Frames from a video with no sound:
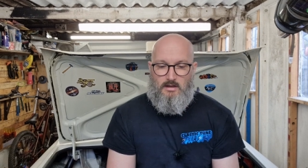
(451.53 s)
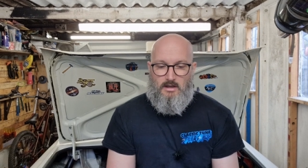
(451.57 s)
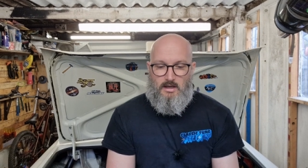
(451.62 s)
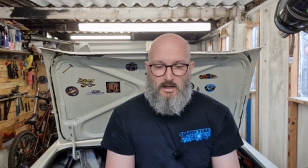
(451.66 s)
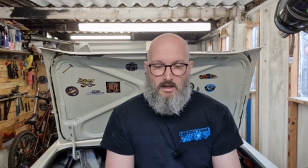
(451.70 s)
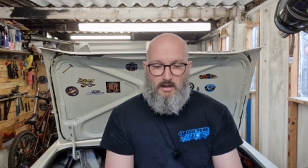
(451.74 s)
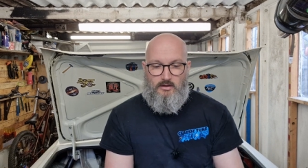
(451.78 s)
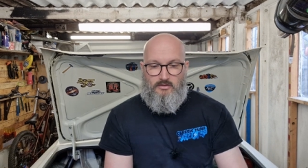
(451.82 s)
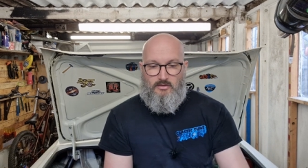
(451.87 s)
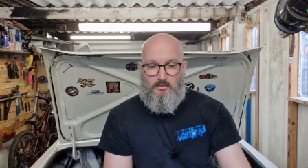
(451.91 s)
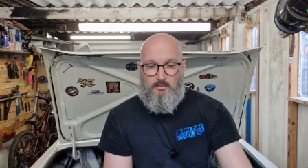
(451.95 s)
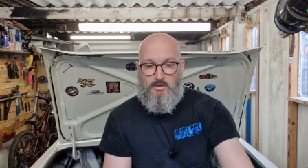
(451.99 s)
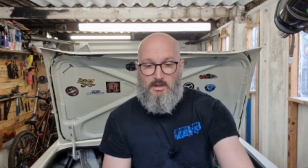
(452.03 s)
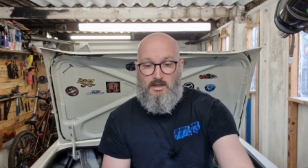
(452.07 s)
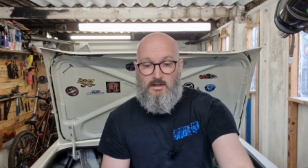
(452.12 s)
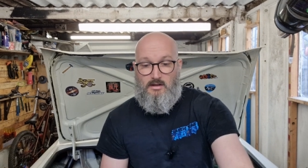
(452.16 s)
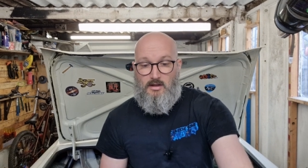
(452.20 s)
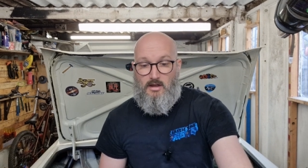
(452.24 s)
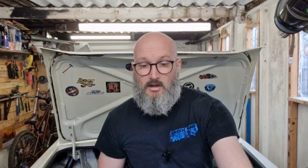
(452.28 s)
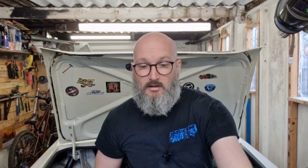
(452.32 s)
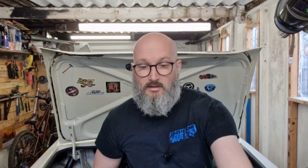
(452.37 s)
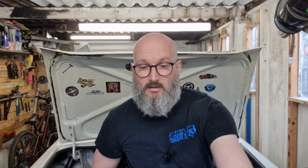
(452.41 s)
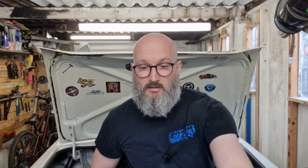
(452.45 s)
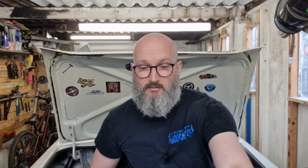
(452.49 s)
Uh, it's a bit
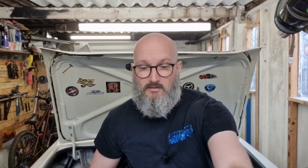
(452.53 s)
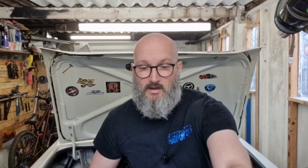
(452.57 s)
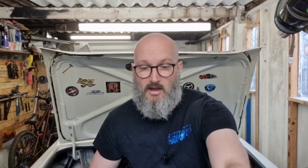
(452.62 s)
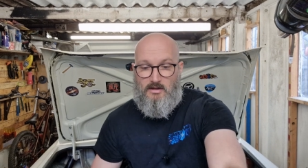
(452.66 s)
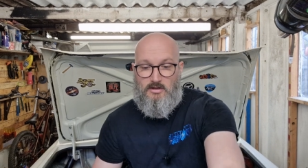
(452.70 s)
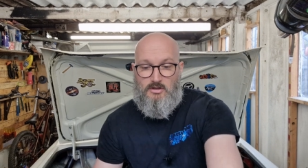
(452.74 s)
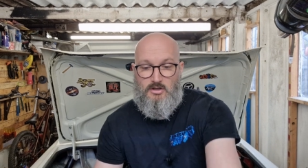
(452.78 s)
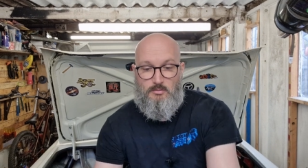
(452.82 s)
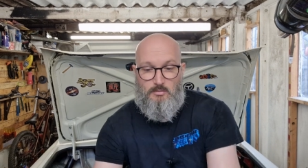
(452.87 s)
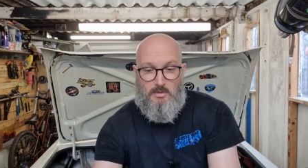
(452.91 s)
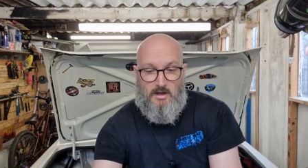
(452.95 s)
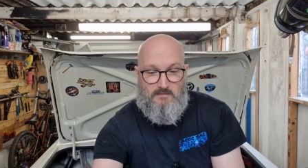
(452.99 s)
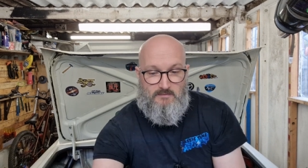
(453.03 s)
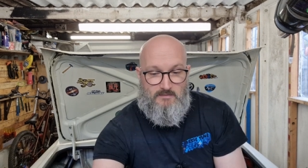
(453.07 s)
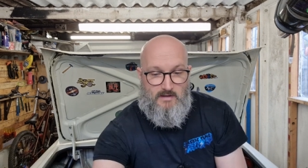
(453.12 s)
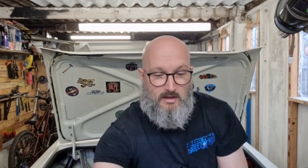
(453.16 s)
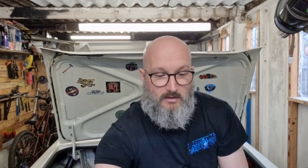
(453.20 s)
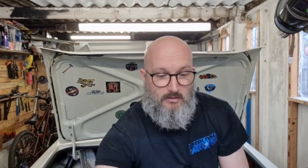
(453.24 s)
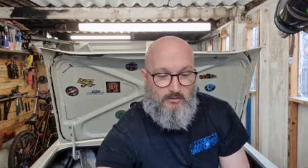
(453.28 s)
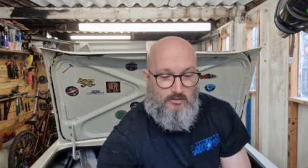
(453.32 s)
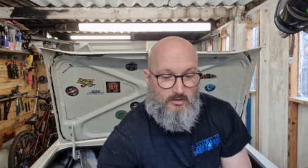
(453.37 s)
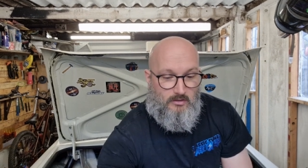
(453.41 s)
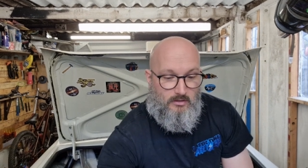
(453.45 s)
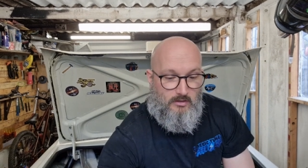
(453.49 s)
like the vacuum
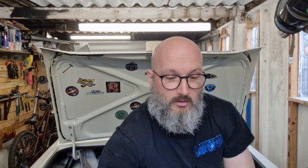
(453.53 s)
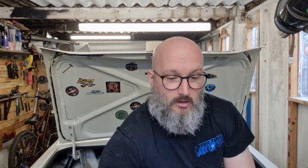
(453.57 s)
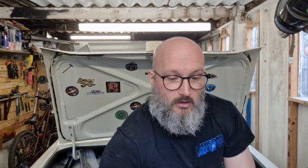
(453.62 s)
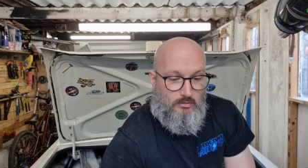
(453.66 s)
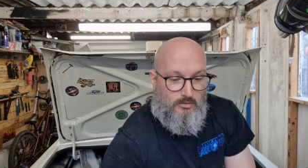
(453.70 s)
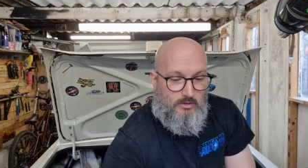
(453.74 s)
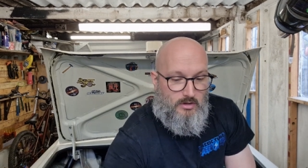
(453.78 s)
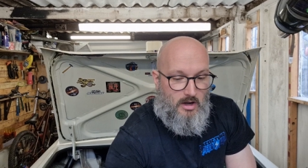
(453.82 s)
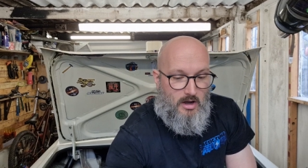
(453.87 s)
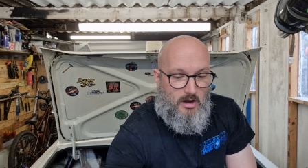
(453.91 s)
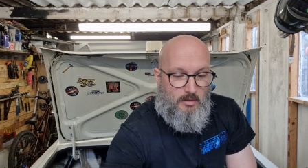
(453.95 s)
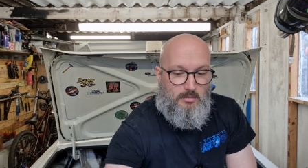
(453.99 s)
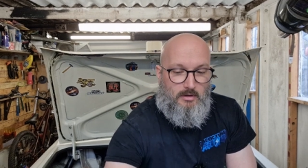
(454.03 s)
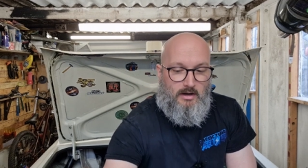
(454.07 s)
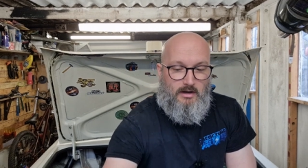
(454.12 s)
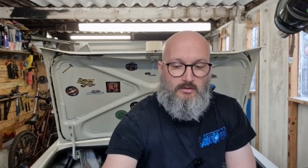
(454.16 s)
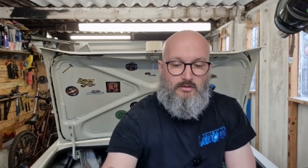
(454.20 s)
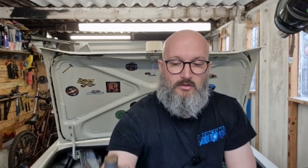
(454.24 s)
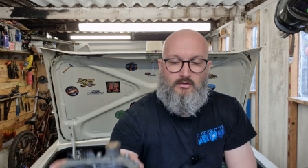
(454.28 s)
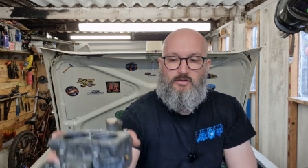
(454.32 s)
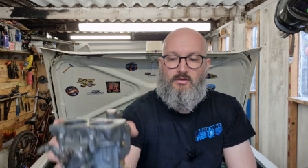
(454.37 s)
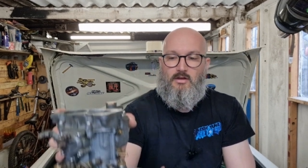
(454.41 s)
advance on an old carburetor.